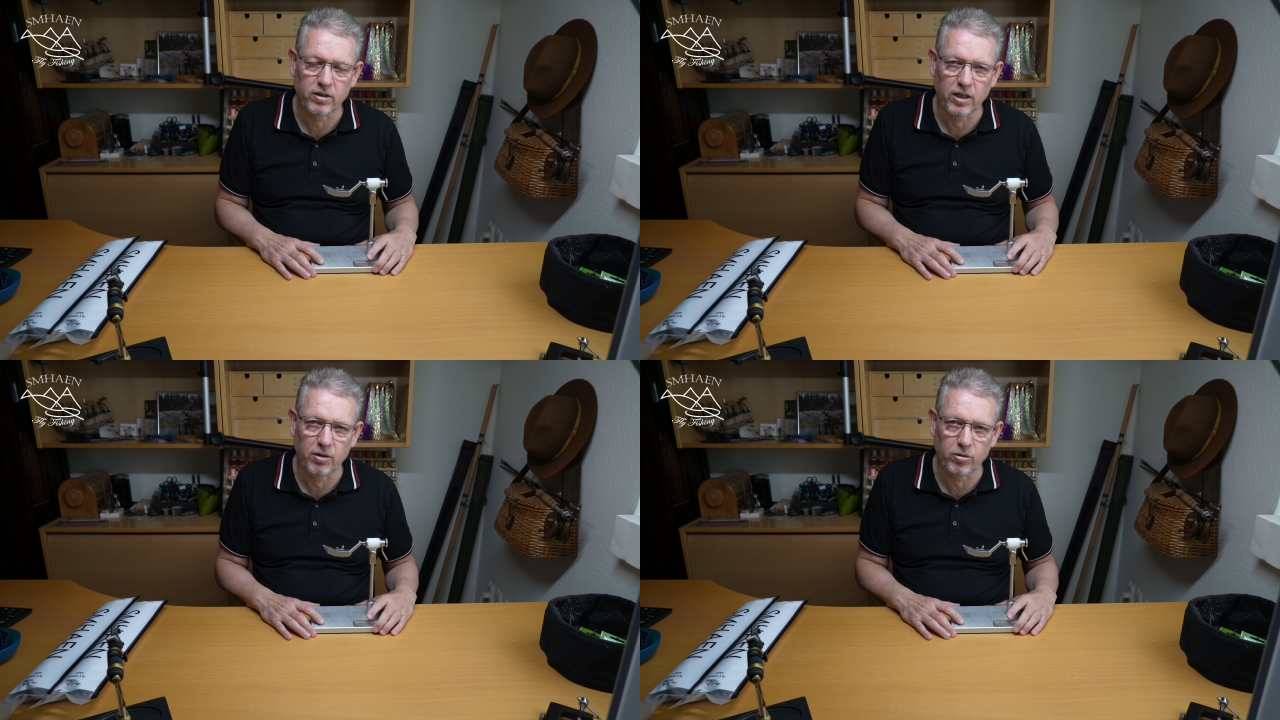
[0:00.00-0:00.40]

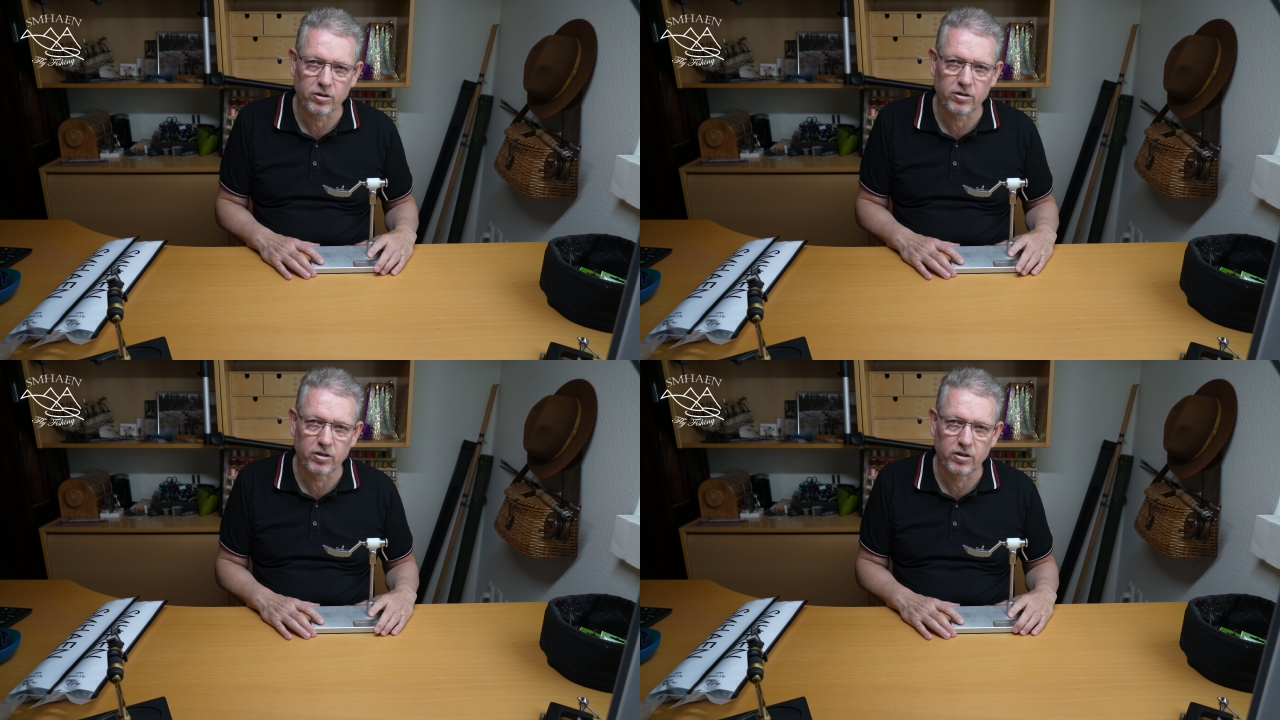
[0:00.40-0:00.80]
I
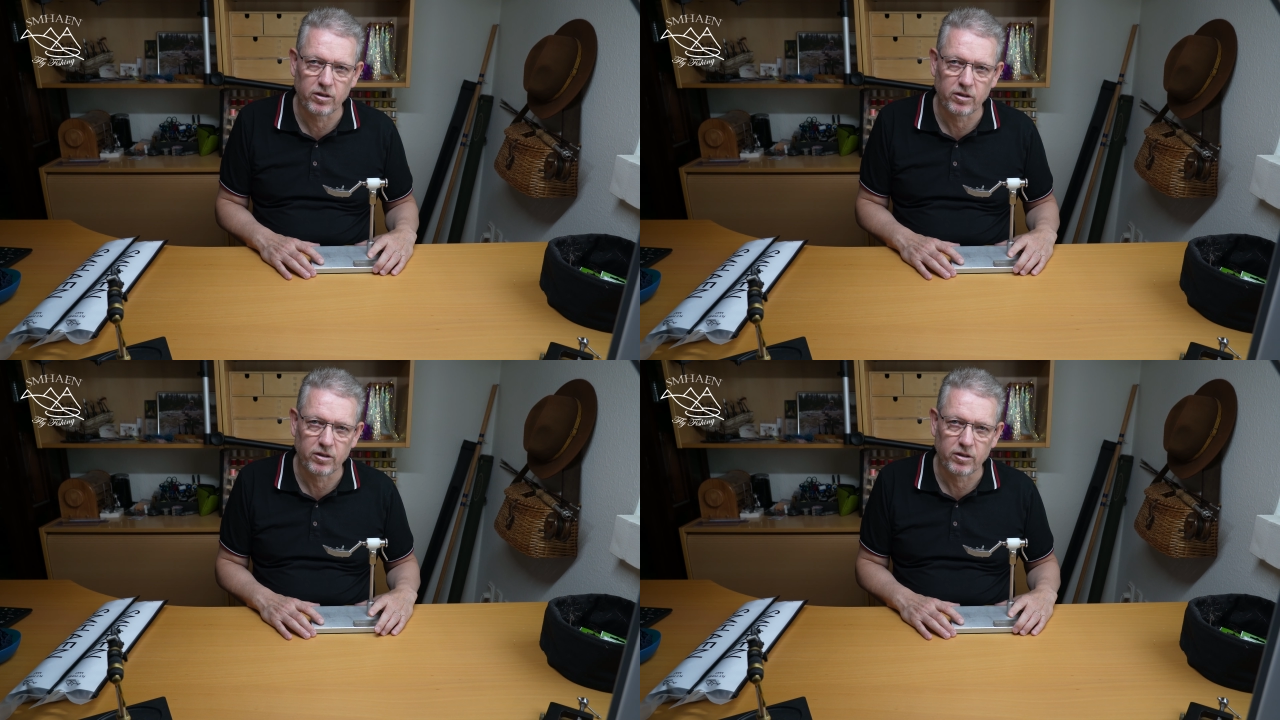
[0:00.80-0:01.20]
want
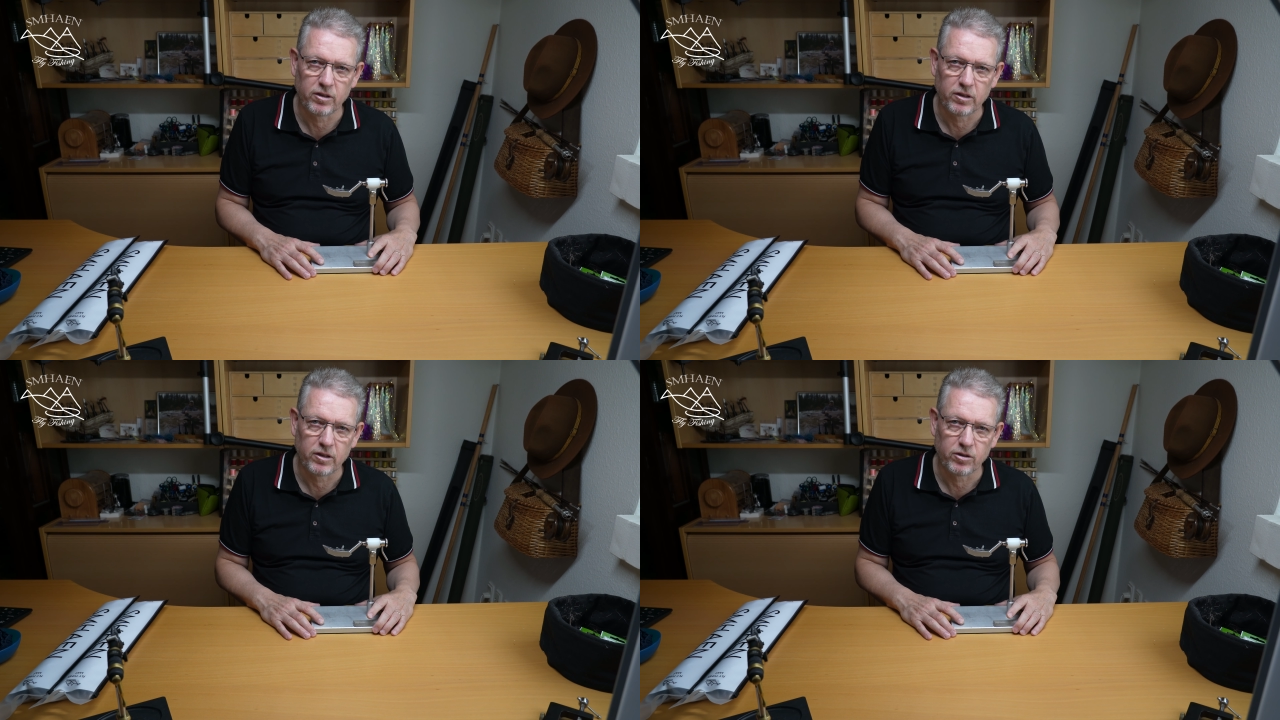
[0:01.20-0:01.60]

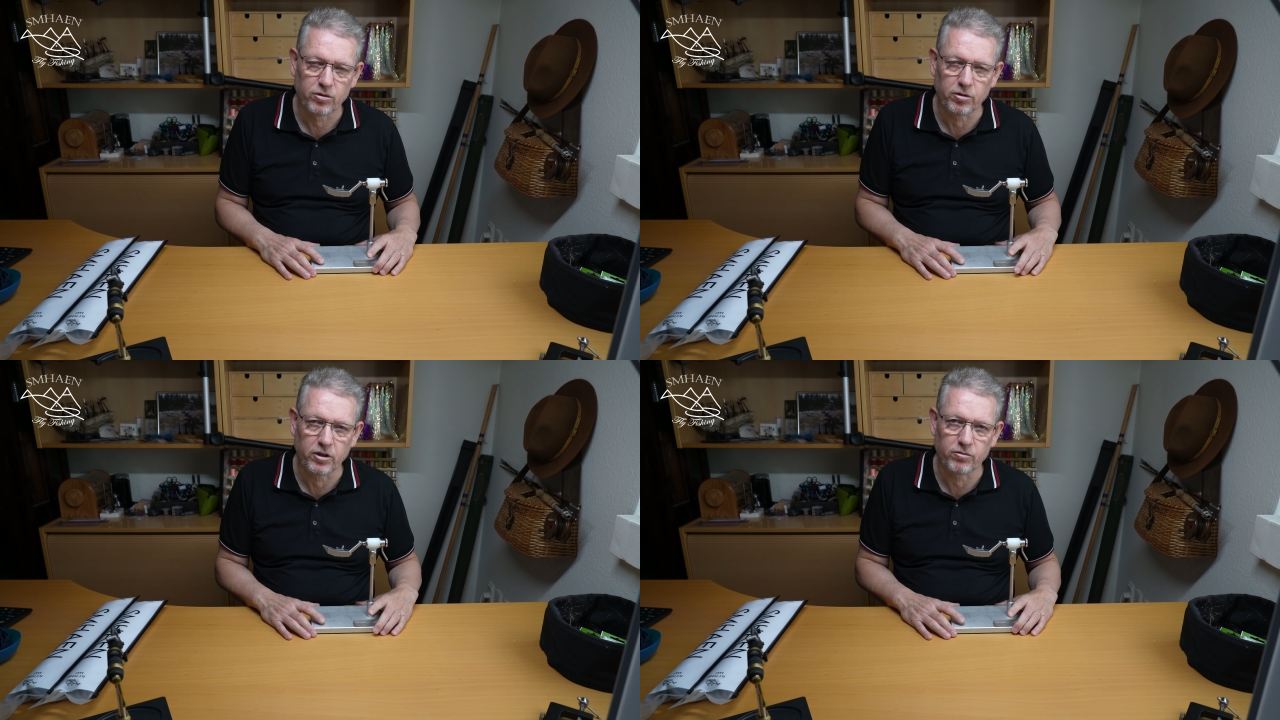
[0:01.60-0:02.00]

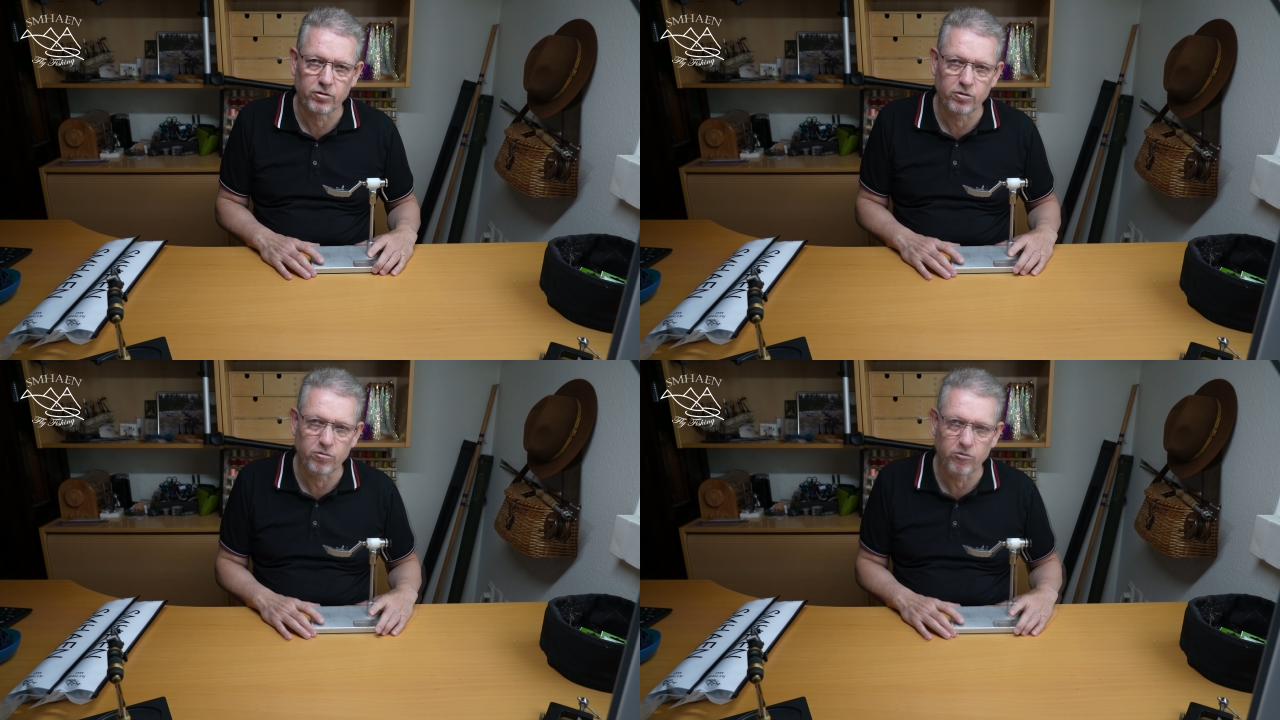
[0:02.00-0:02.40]
to
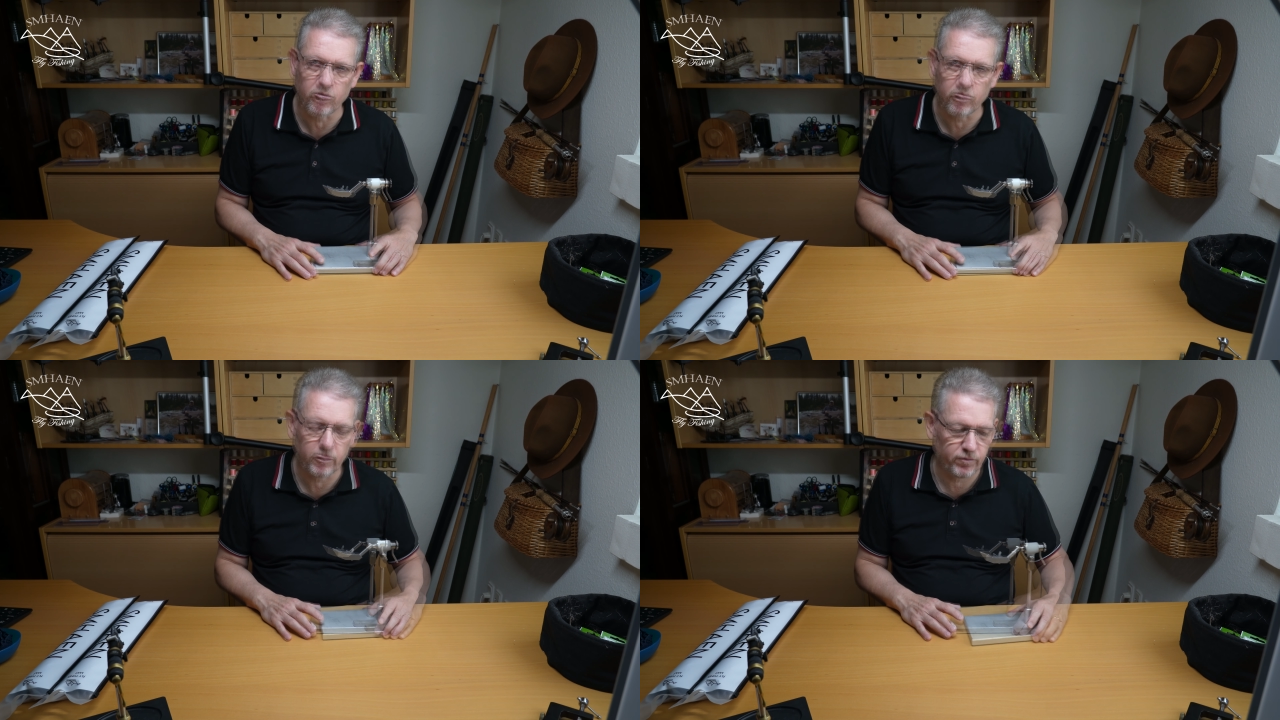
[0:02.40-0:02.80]
introduce you.